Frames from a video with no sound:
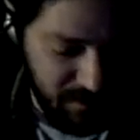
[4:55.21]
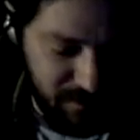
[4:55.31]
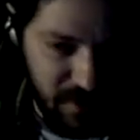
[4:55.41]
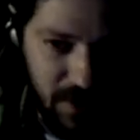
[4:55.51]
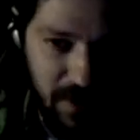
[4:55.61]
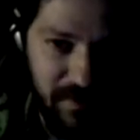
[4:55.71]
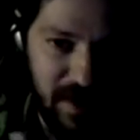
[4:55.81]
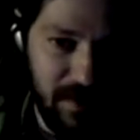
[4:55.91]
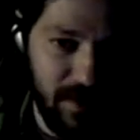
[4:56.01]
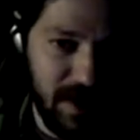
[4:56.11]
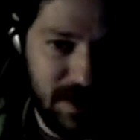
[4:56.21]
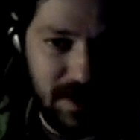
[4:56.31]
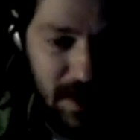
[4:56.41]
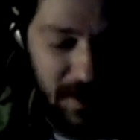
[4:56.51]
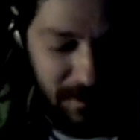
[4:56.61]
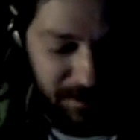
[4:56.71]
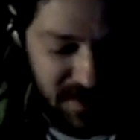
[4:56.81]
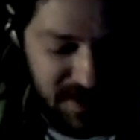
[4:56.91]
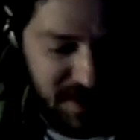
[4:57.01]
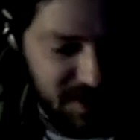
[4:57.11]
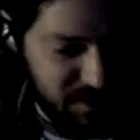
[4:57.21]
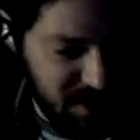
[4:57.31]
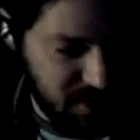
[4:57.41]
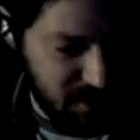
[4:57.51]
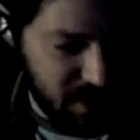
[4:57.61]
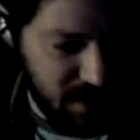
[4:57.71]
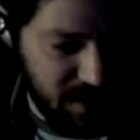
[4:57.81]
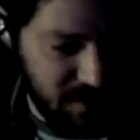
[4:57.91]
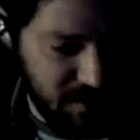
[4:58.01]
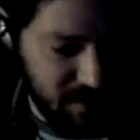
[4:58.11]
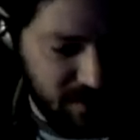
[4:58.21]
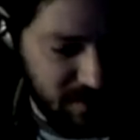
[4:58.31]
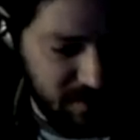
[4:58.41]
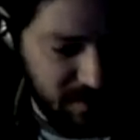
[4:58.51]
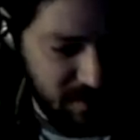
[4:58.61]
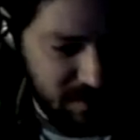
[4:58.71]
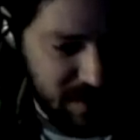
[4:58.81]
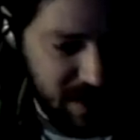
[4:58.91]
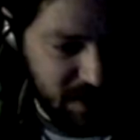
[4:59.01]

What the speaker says: They've covered it with this. There's this special kind of